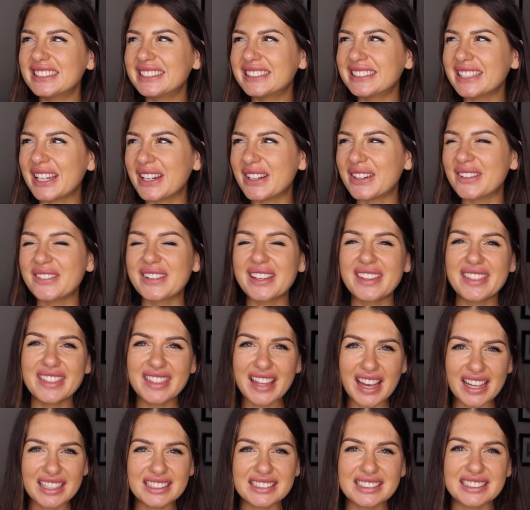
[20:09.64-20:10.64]
So with
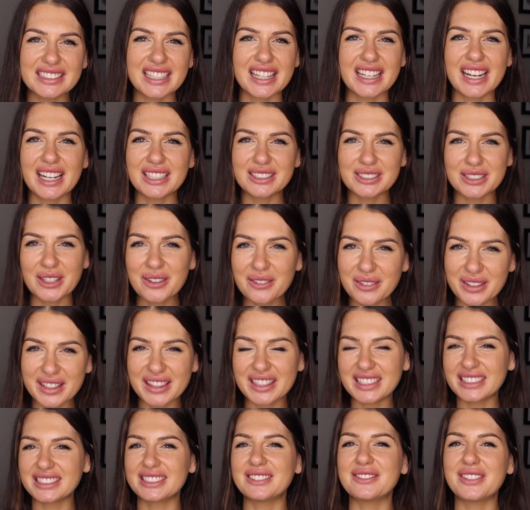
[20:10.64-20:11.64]
that said, I don't
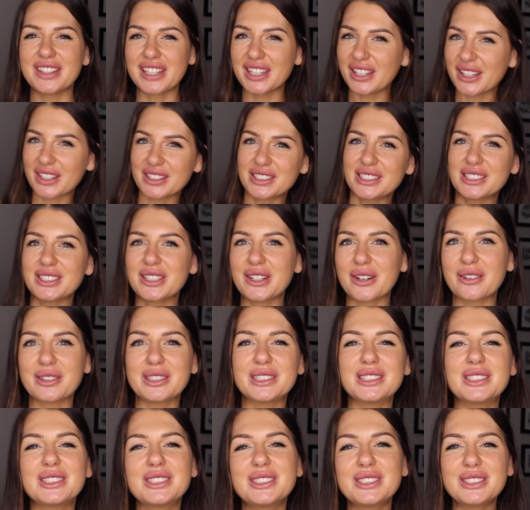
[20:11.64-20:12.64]
want this video to go
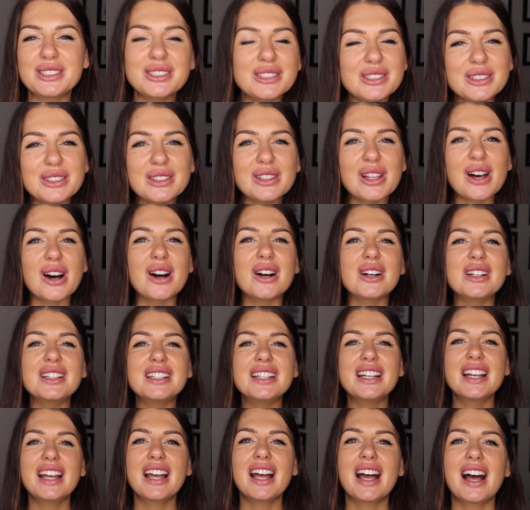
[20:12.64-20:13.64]
on too
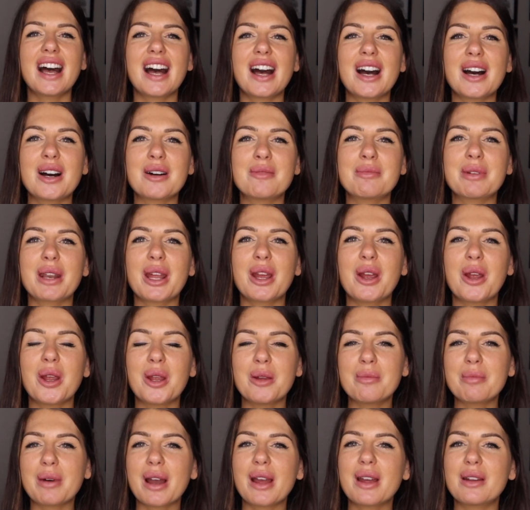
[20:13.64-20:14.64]
long, but I
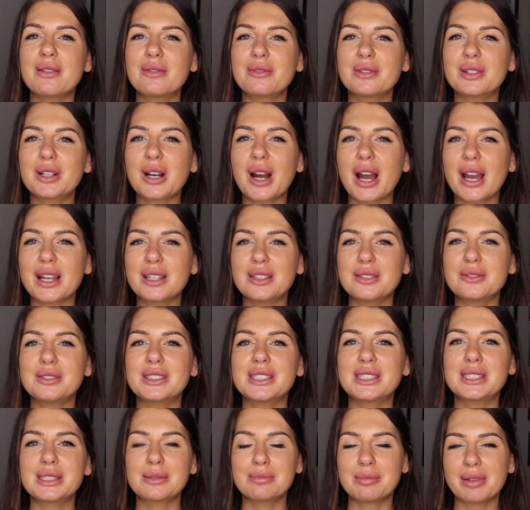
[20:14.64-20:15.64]
hope I've kind of
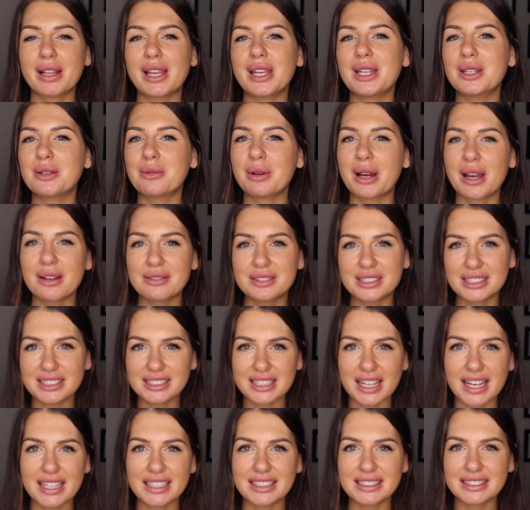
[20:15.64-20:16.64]
explained why I've
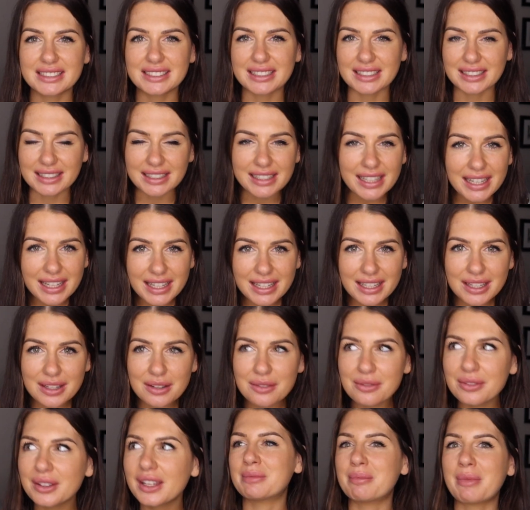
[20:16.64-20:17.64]
decided to
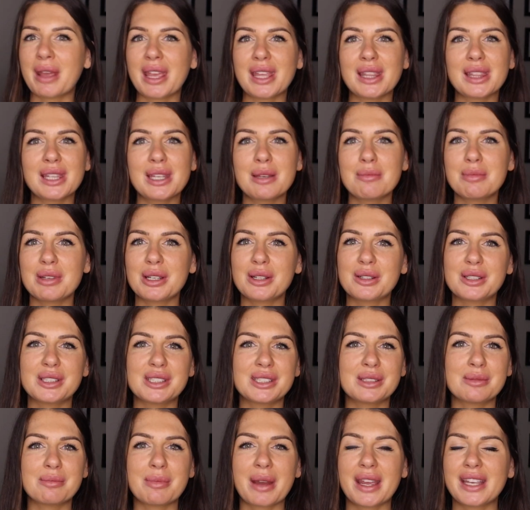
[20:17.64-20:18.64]
leave, mainly
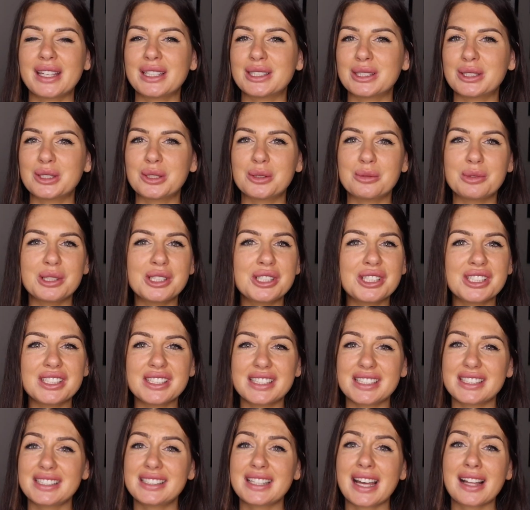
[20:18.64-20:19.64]
because my
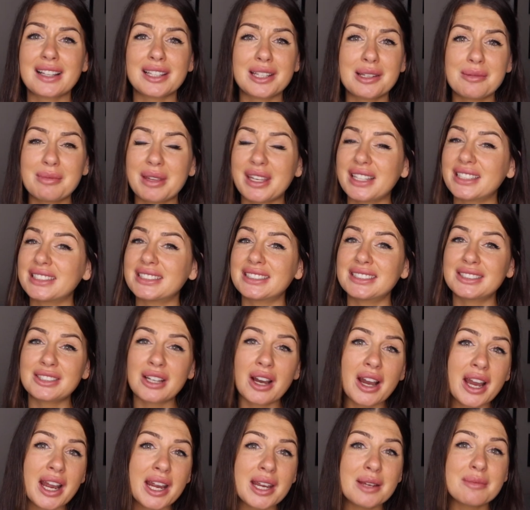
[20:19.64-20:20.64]
intuition is telling me it's
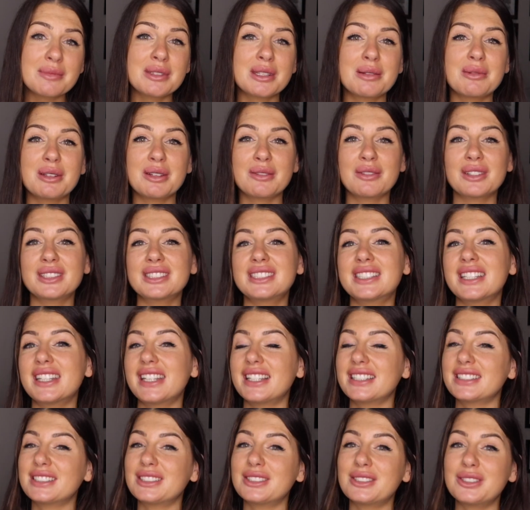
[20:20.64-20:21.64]
time to move on to
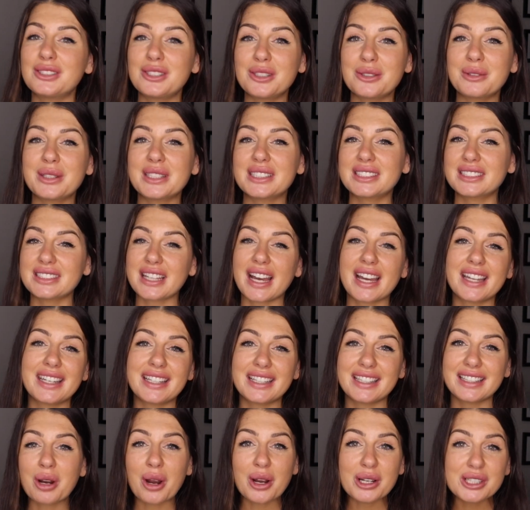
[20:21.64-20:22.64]
these new
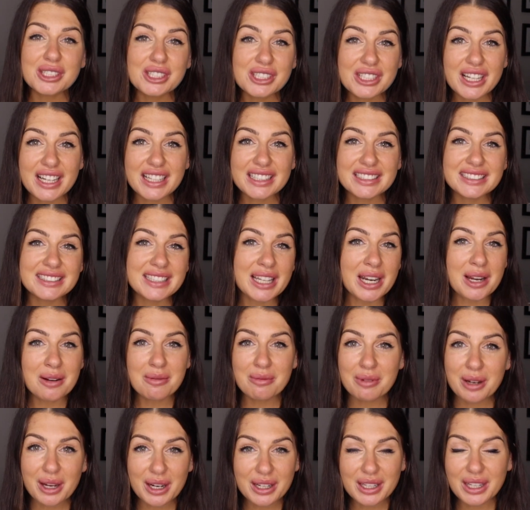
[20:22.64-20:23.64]
exciting projects that
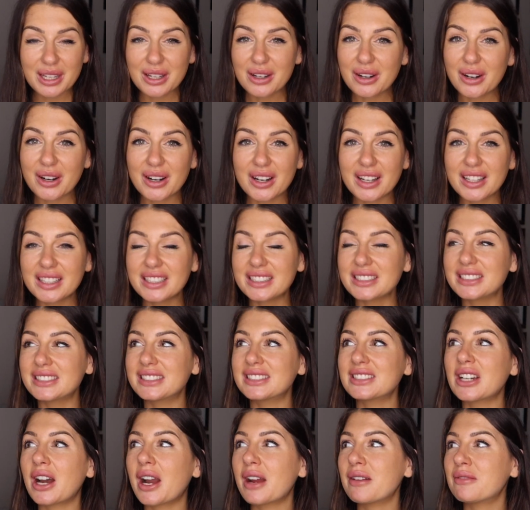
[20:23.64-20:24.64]
I'm working on. It's
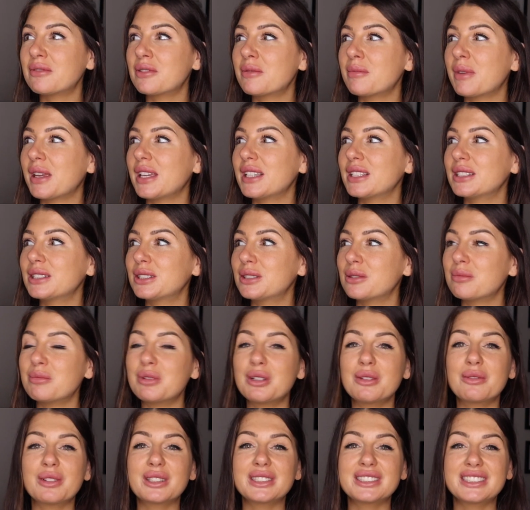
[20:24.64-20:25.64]
time for me to
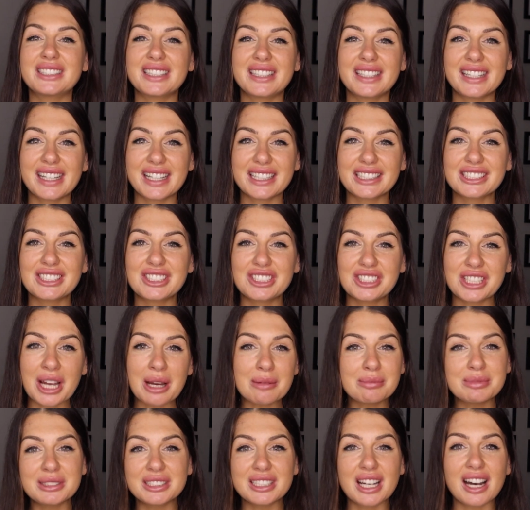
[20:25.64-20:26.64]
move on to the next
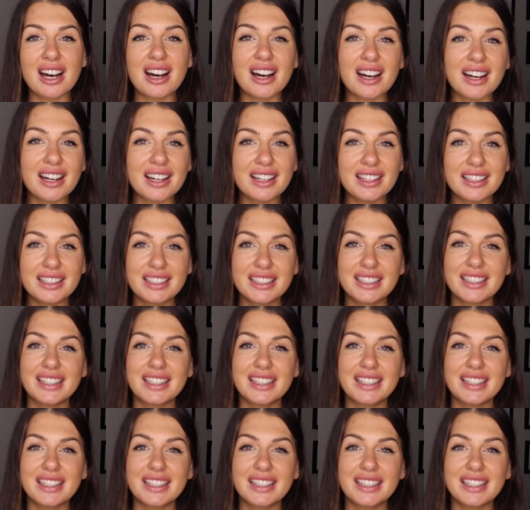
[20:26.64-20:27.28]
chapter.